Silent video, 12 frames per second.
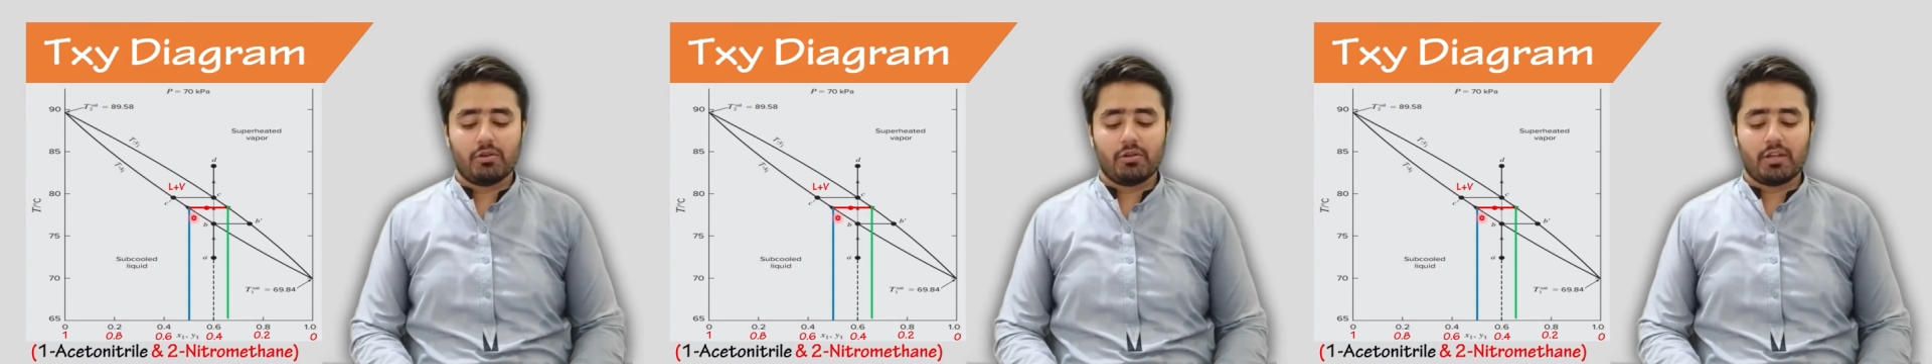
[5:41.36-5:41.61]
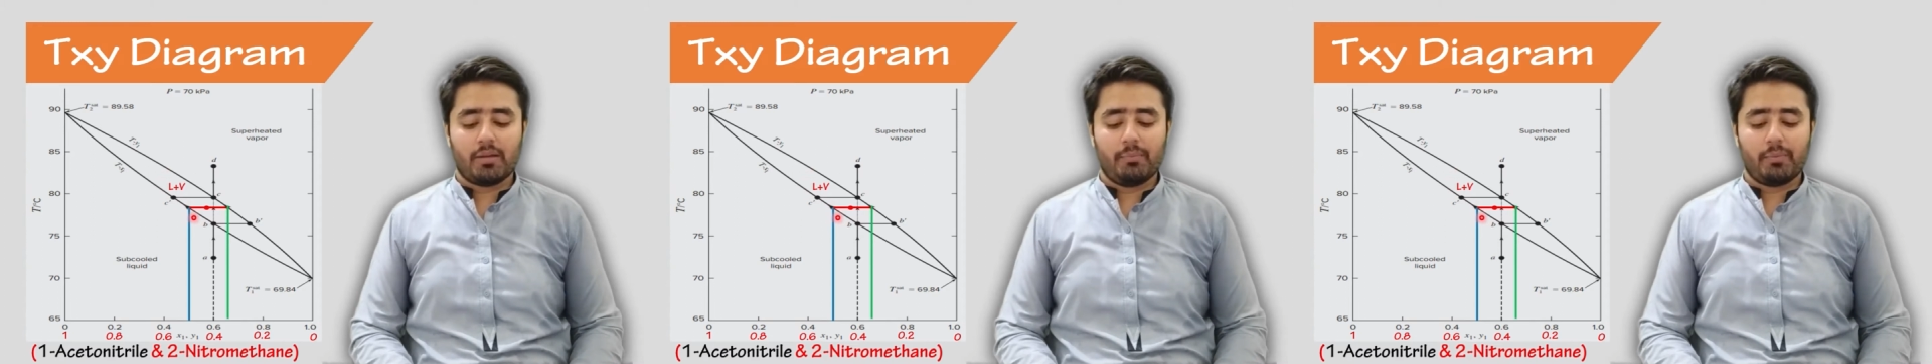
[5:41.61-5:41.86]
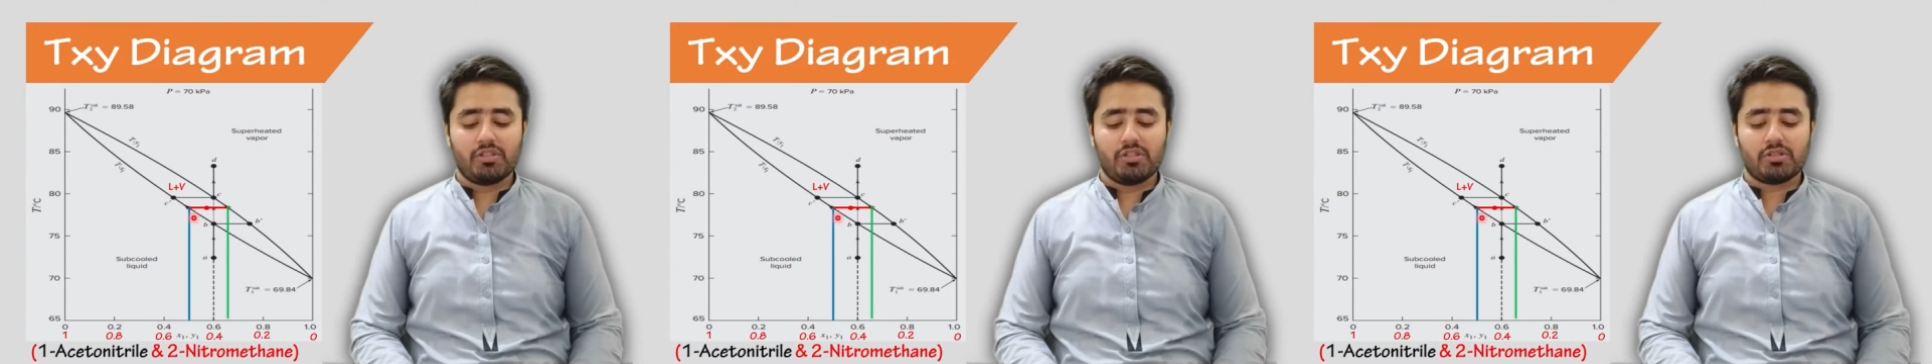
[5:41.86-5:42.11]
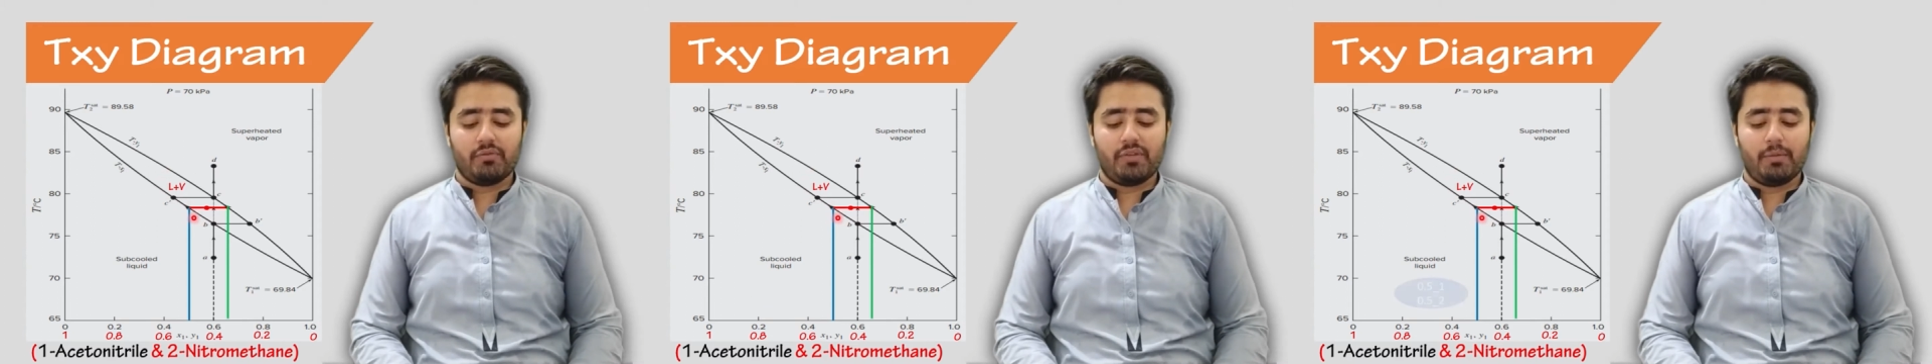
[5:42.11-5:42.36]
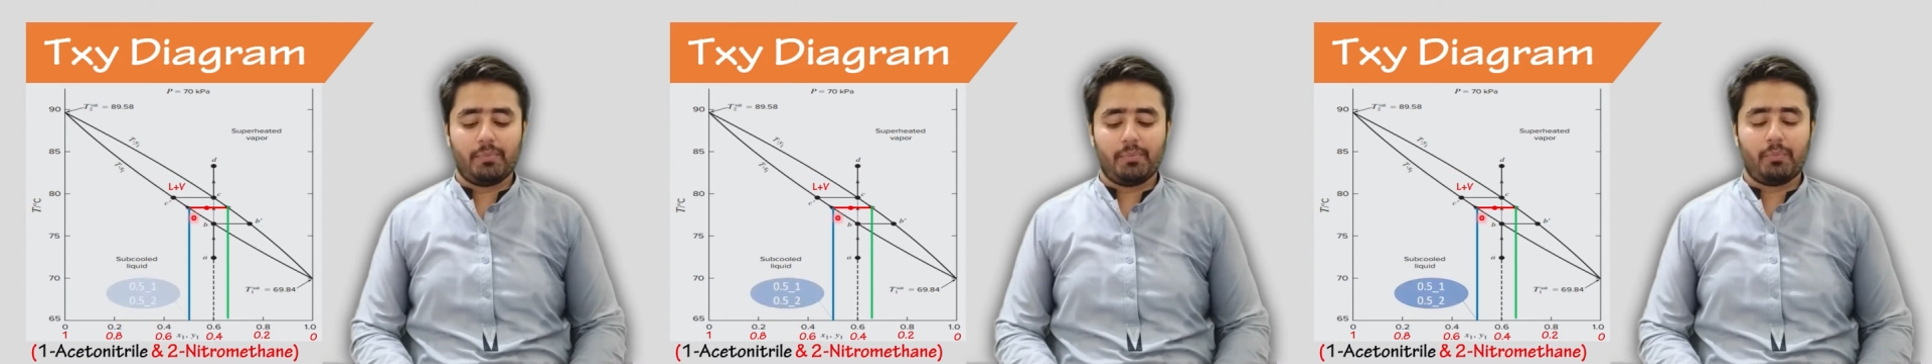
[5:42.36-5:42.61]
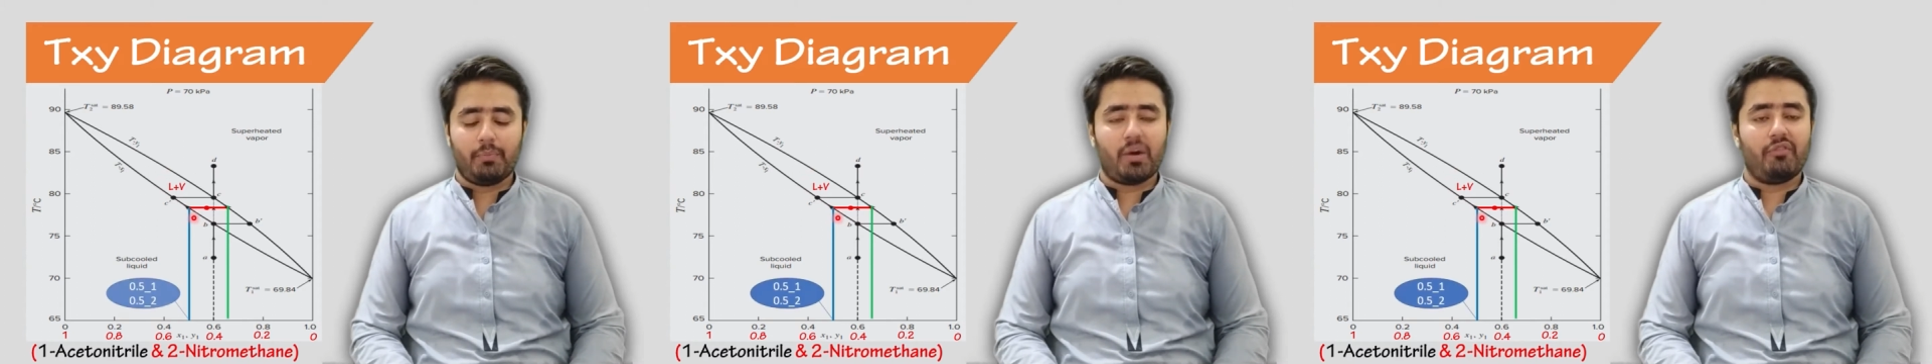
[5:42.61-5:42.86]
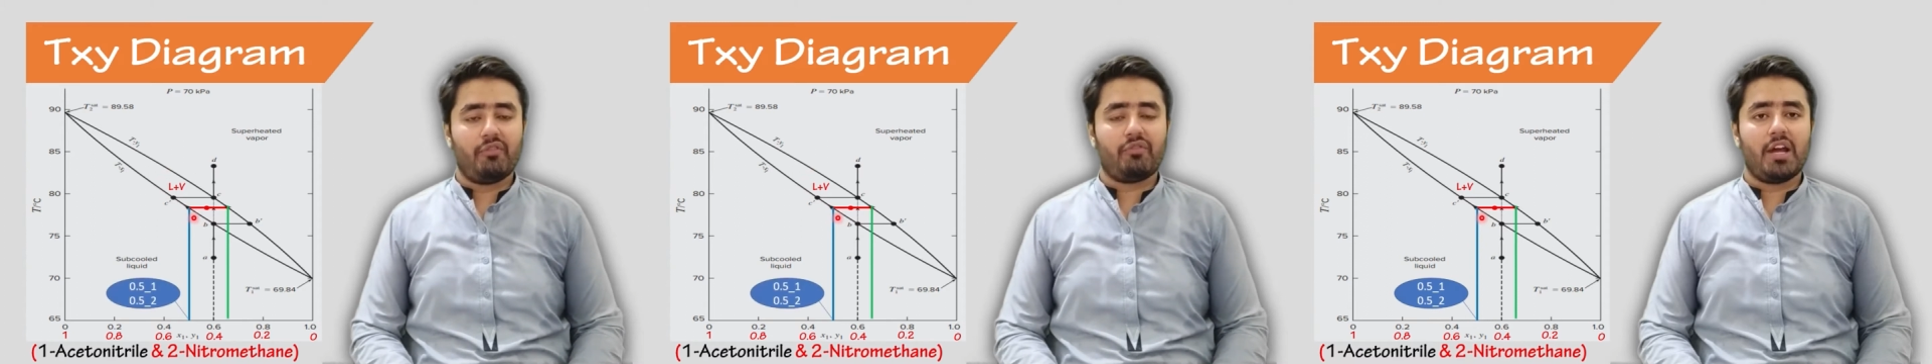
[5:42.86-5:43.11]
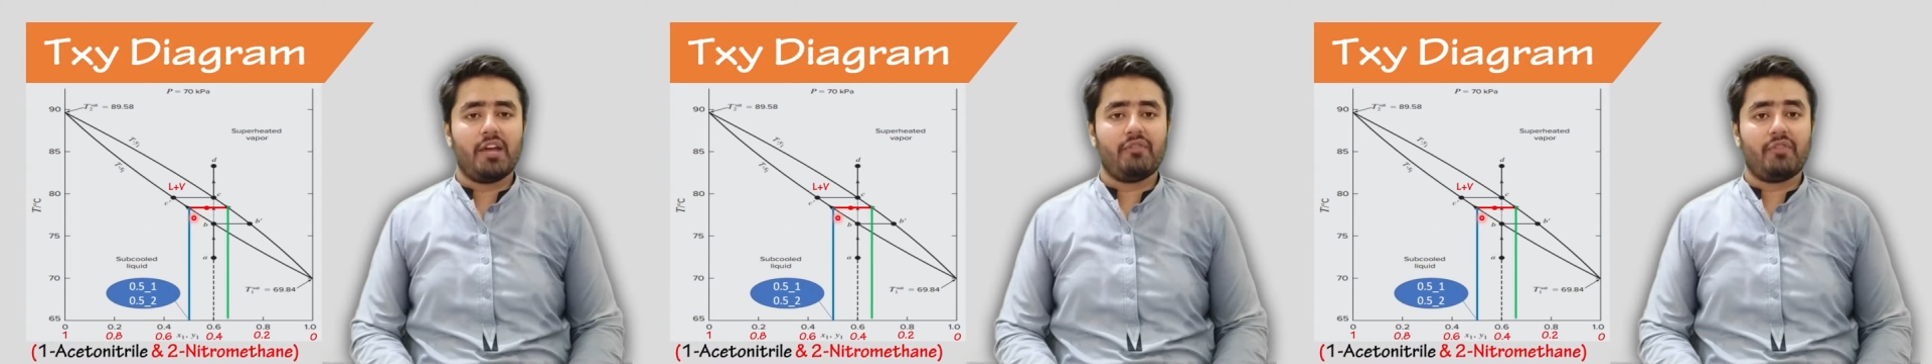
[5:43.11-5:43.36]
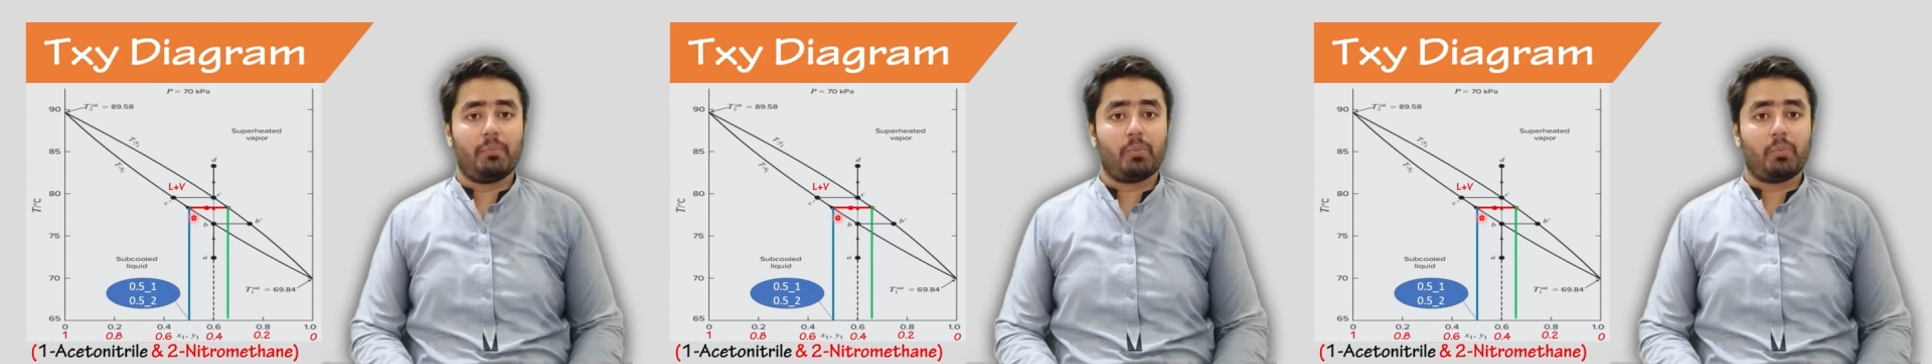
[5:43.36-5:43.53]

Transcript: So the composition will be 0.5